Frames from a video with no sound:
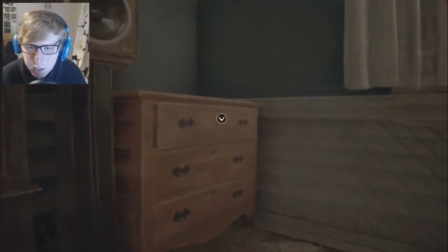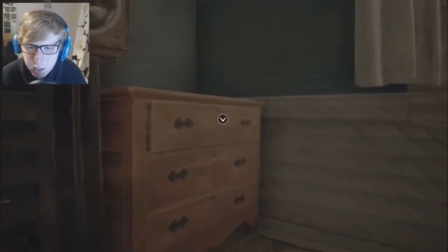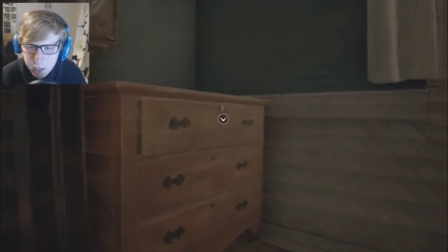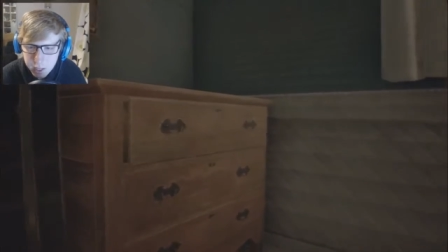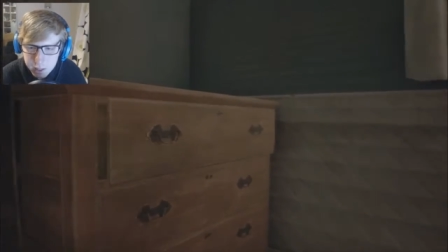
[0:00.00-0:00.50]

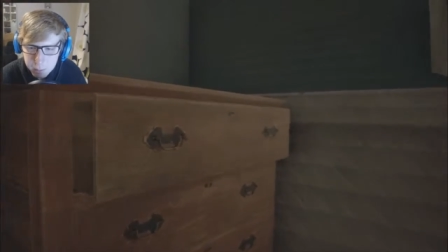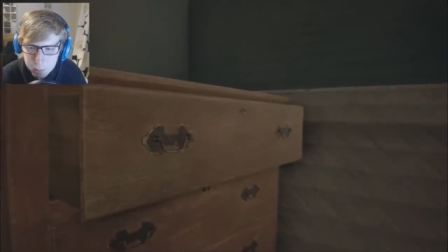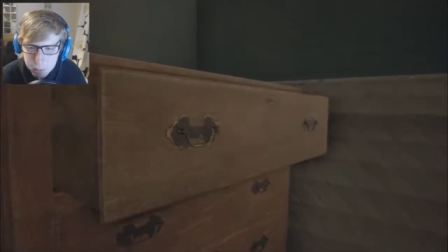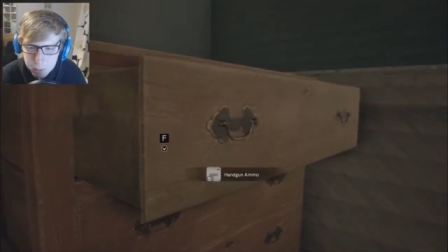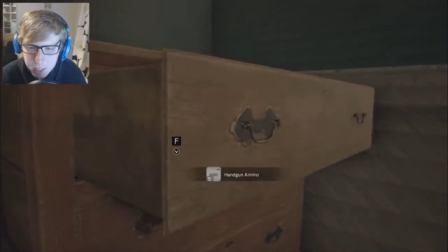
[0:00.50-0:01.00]
Is it
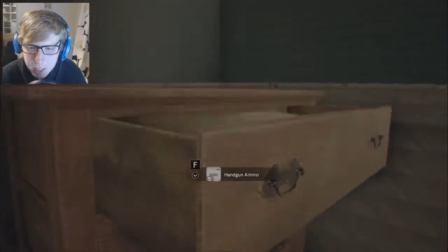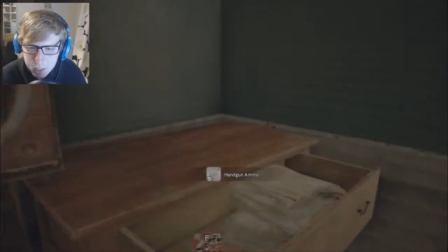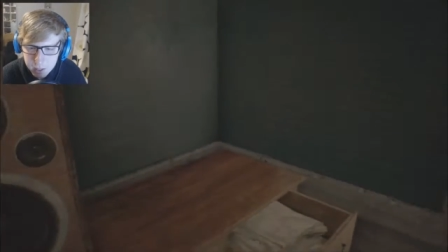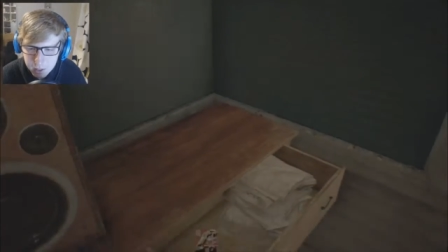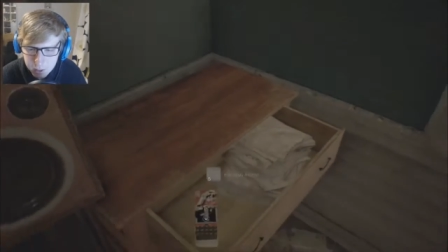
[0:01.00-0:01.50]
maybe here?
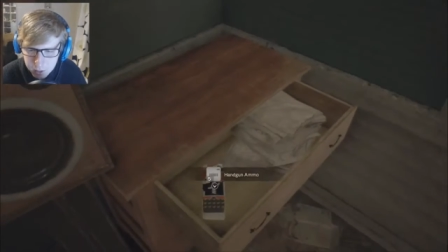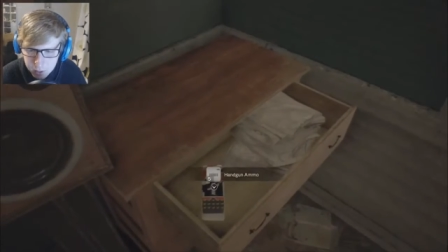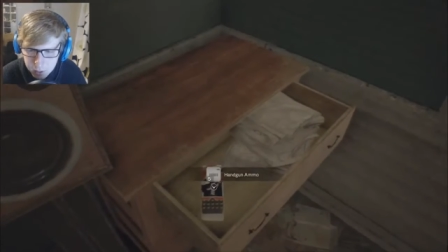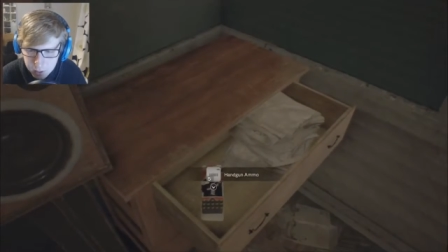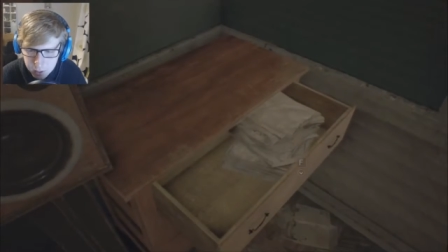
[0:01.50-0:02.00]

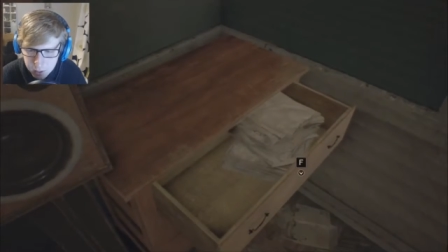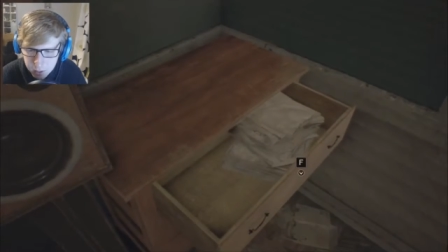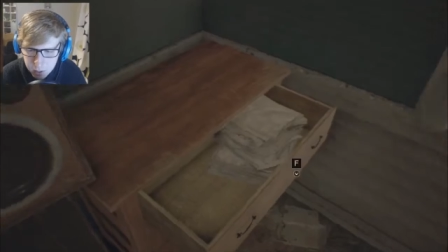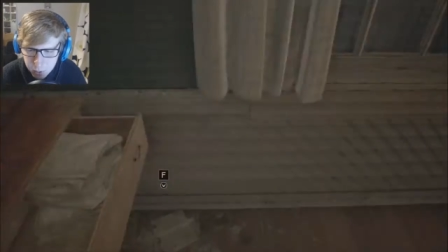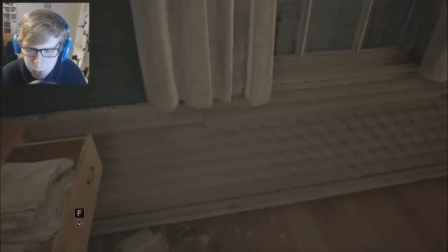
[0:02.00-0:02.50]

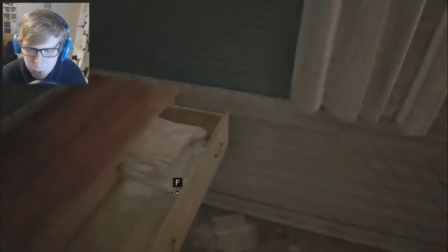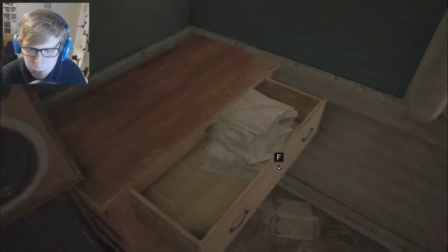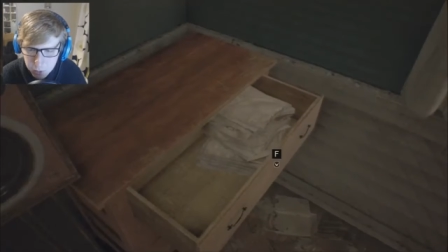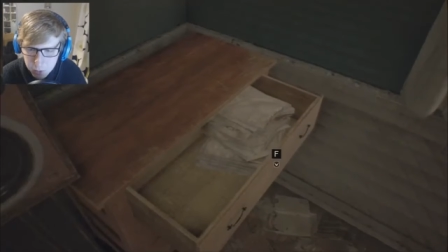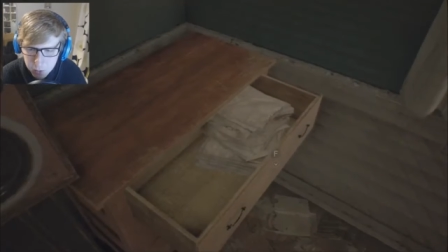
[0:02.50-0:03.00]

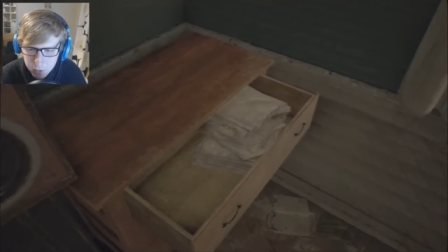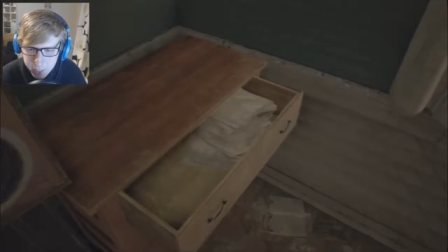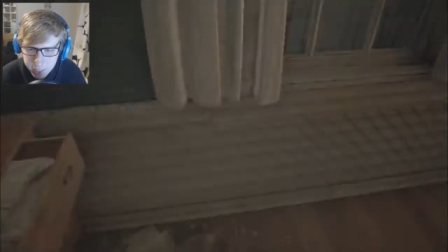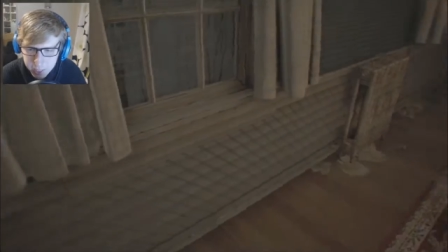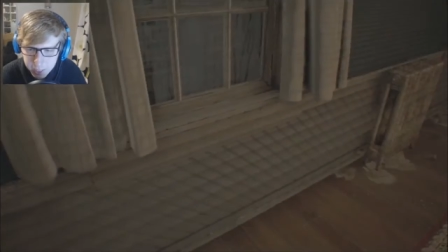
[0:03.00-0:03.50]
Oh,
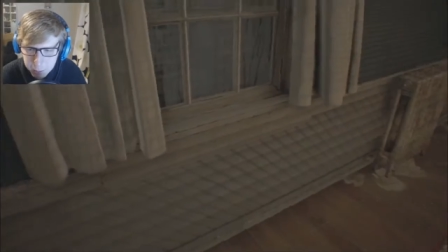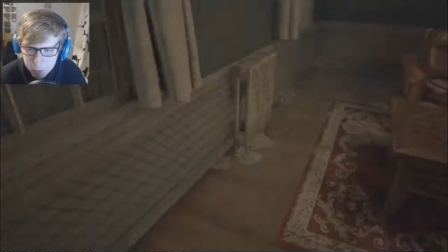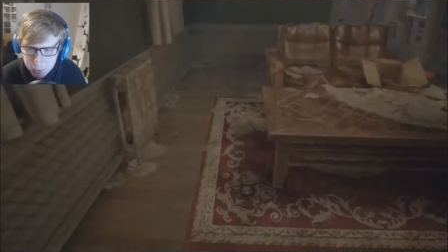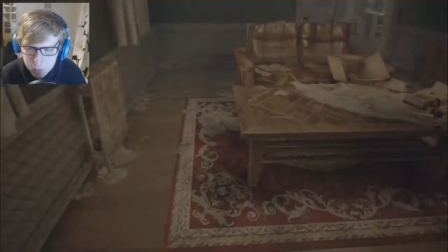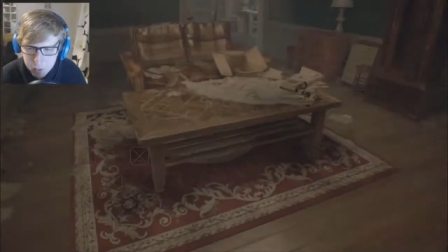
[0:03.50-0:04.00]
handgun ammo.
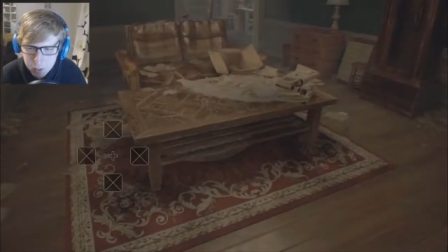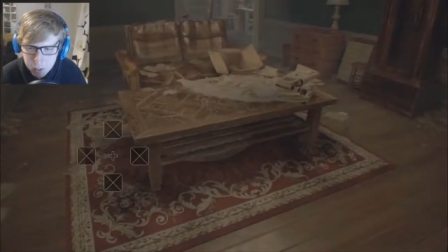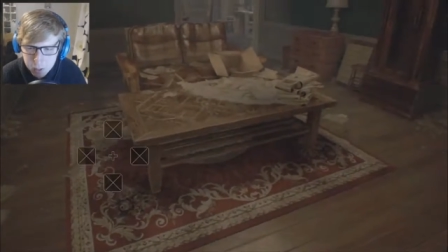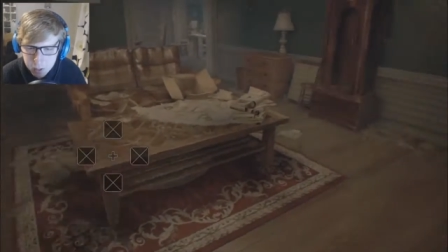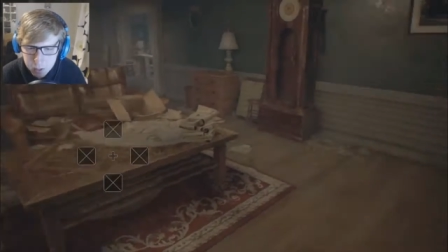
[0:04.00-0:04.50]

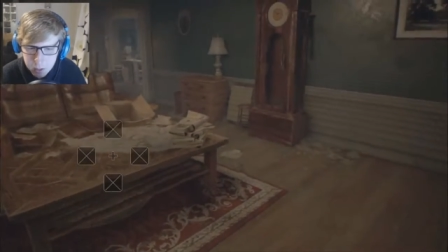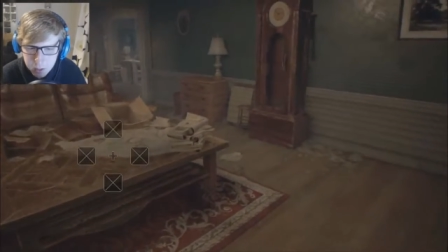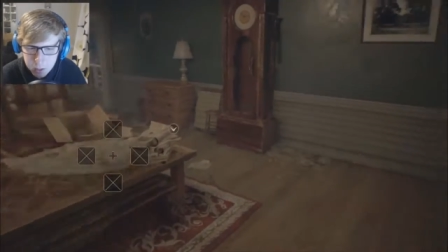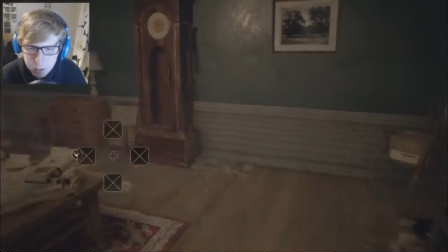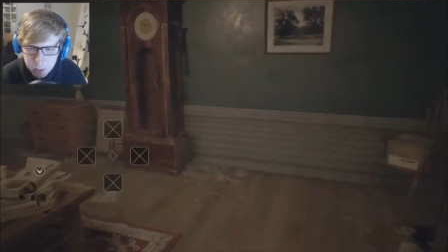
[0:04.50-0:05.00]

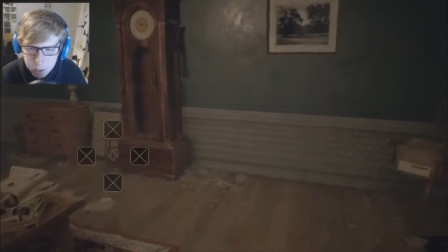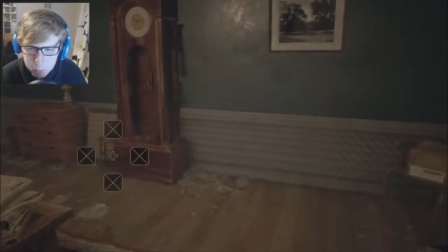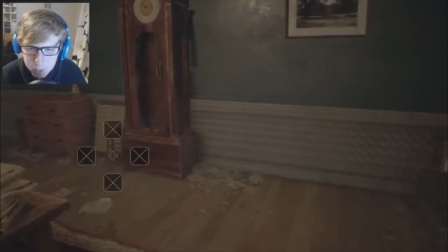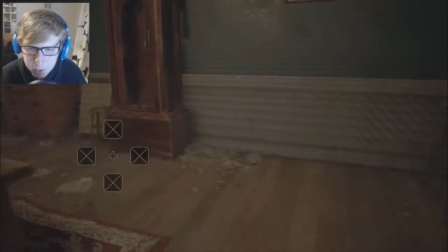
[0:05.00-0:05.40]
Oh, but I